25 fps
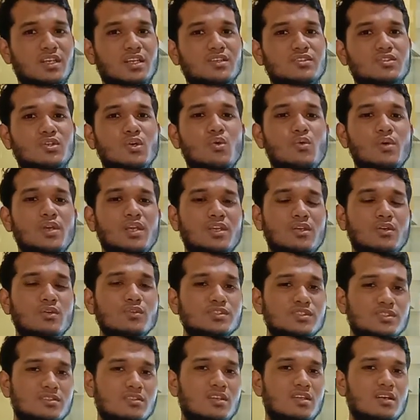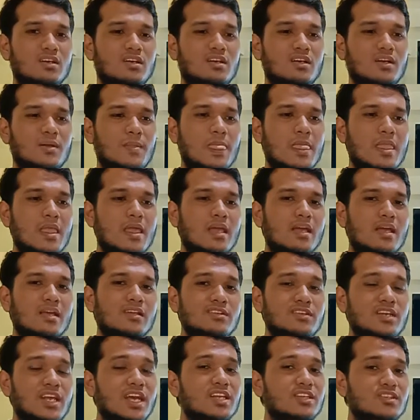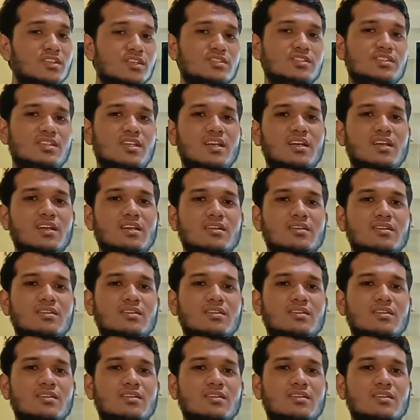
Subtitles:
So we use the dangerous thing